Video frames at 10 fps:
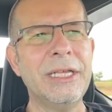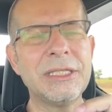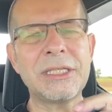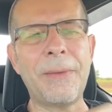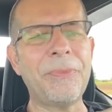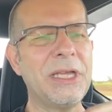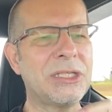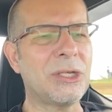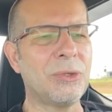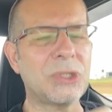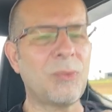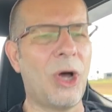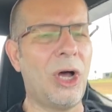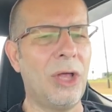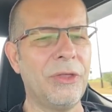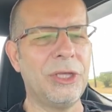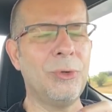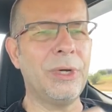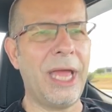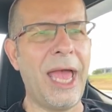Something so small that
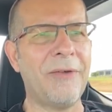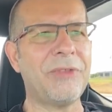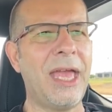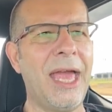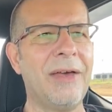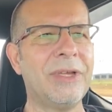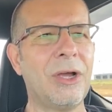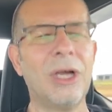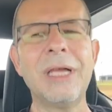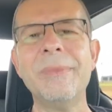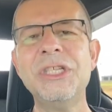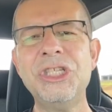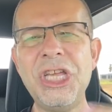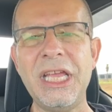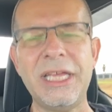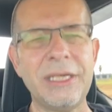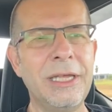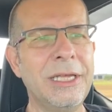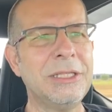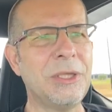you would have to have it on a machine